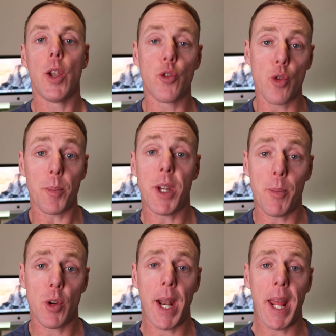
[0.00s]

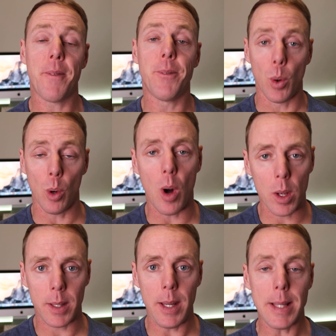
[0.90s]
Dropship training for
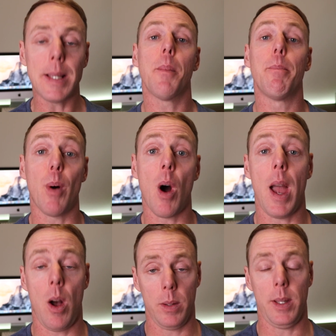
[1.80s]
Aussies
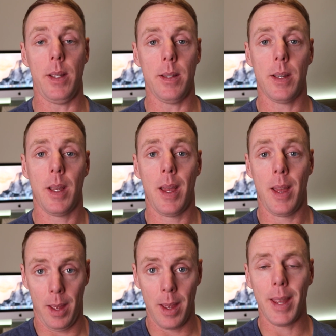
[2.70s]
by Aussies.
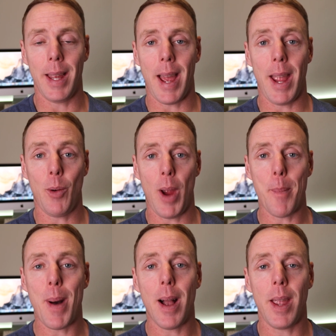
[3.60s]
G'day,
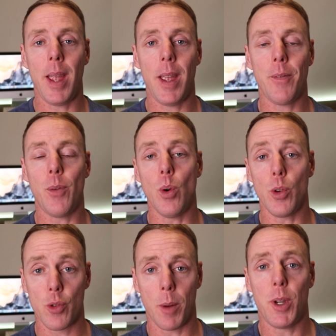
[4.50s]
Grant Parker here
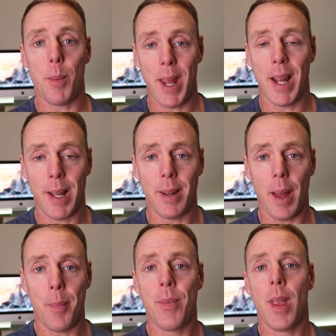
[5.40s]
for Dropship Down
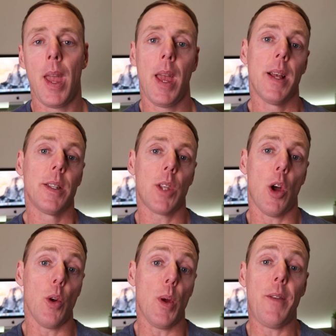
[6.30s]
Under.
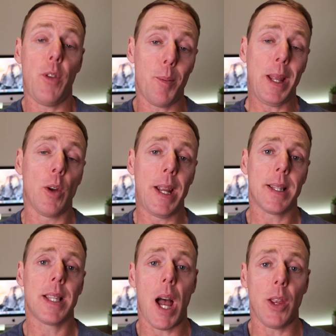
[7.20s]
So if you've been looking
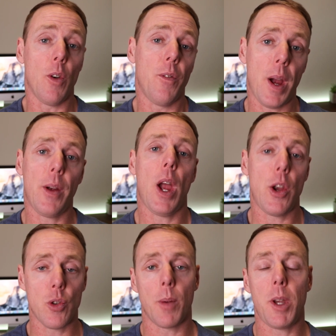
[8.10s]
to start your very
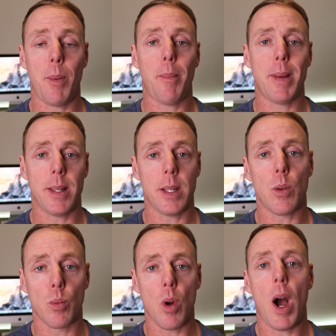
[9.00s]
own dropshipping
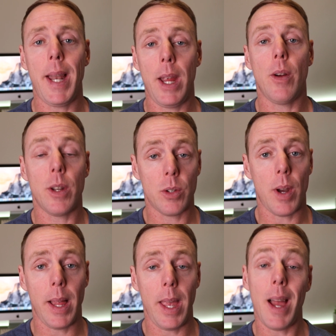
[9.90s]
business right here in
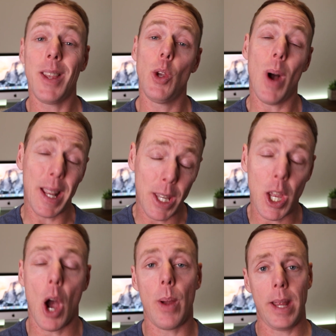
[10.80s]
Australia, you are
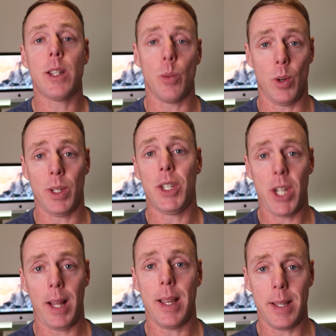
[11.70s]
going to want to
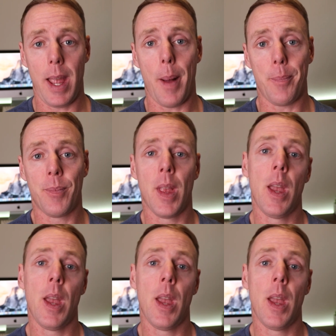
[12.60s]
check this out.